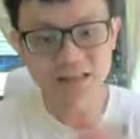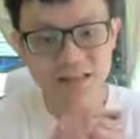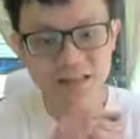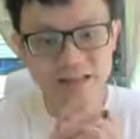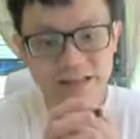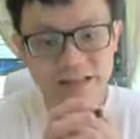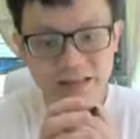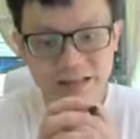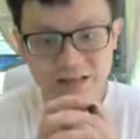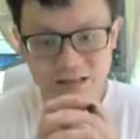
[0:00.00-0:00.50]
is
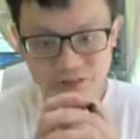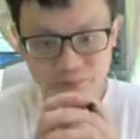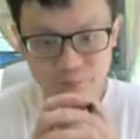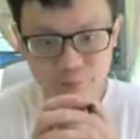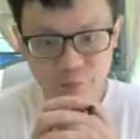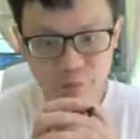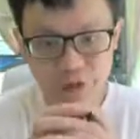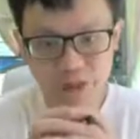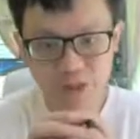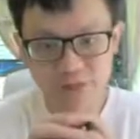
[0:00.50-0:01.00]
like a
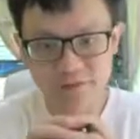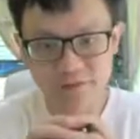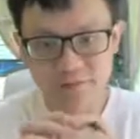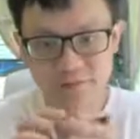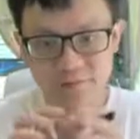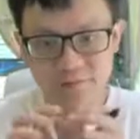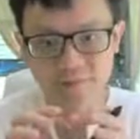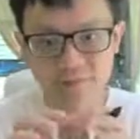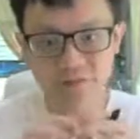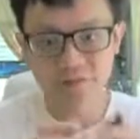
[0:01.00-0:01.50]
spring.
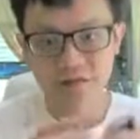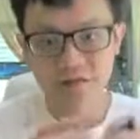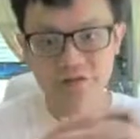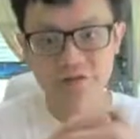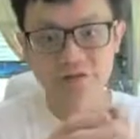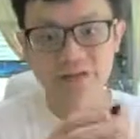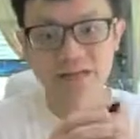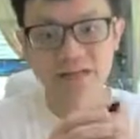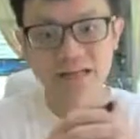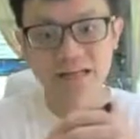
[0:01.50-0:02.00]
So
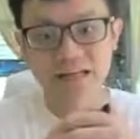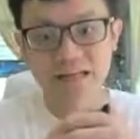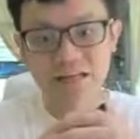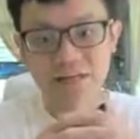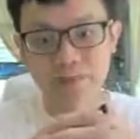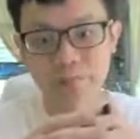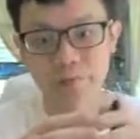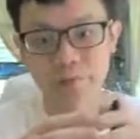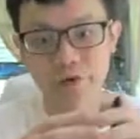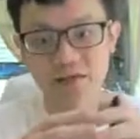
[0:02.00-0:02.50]
it's like a
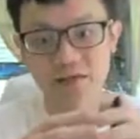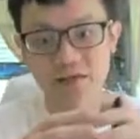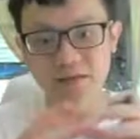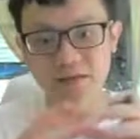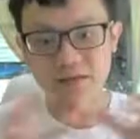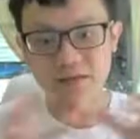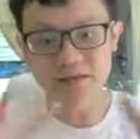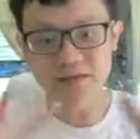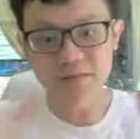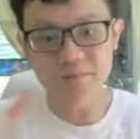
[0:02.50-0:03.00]
spring,
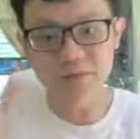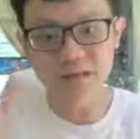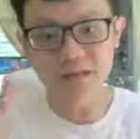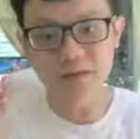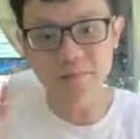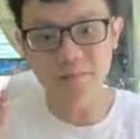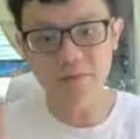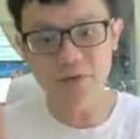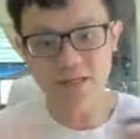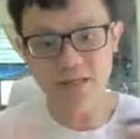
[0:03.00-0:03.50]

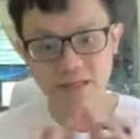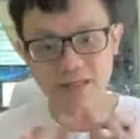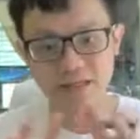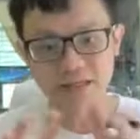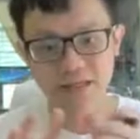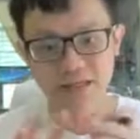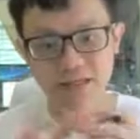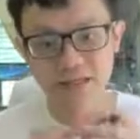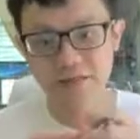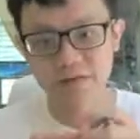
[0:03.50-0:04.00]
something press
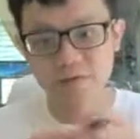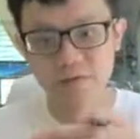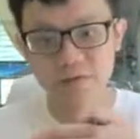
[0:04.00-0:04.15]
it, it